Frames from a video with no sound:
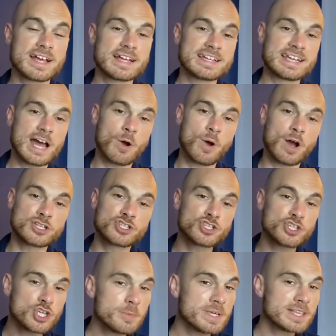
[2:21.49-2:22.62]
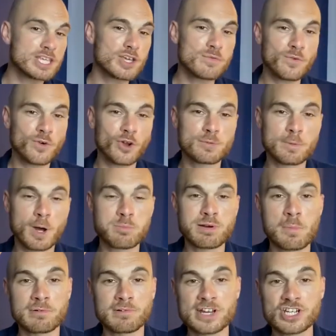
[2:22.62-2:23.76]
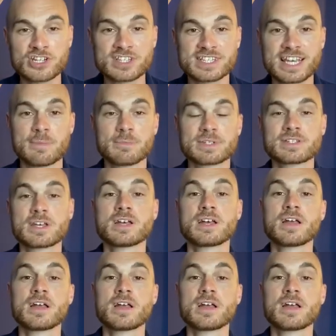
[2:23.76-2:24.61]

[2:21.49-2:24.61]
Now, assuming that you followed my preparation tips,